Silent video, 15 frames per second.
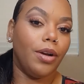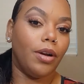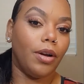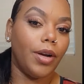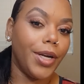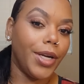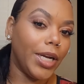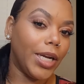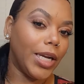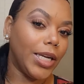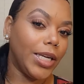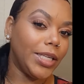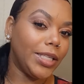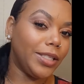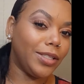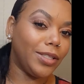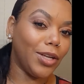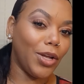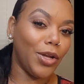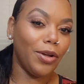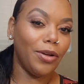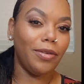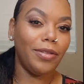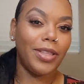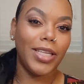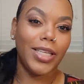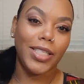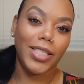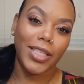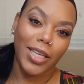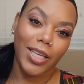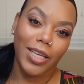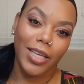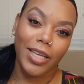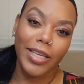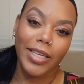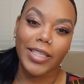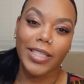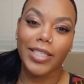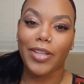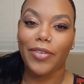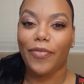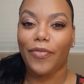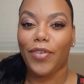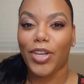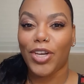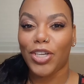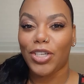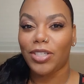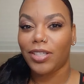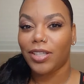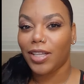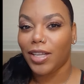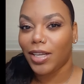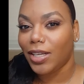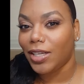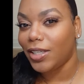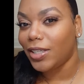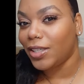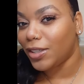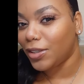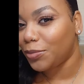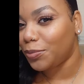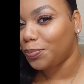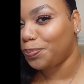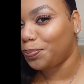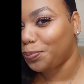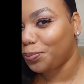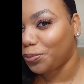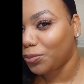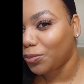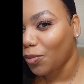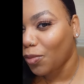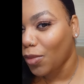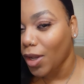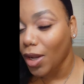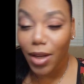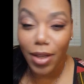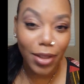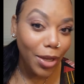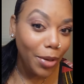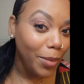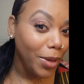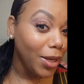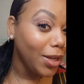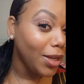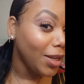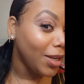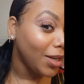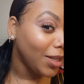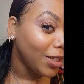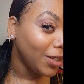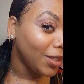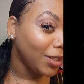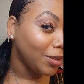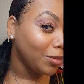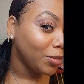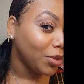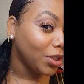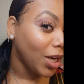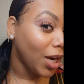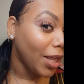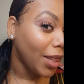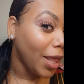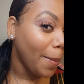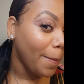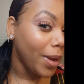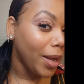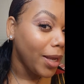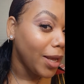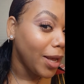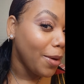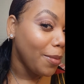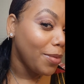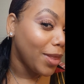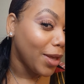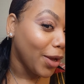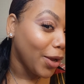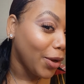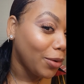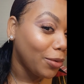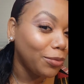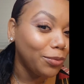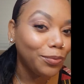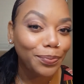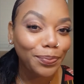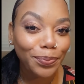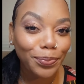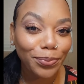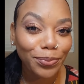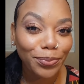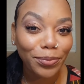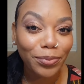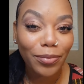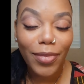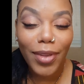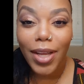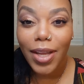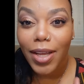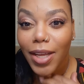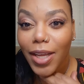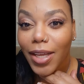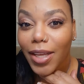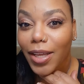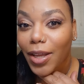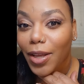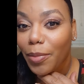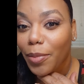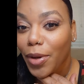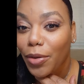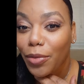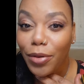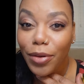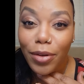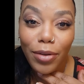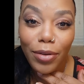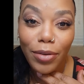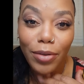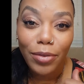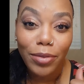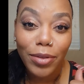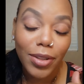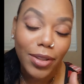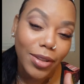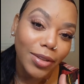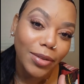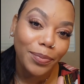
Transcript: All right, guys, so this is the finished look. Let me get um shot of that makeup though. Mm-hmm. Came out cute.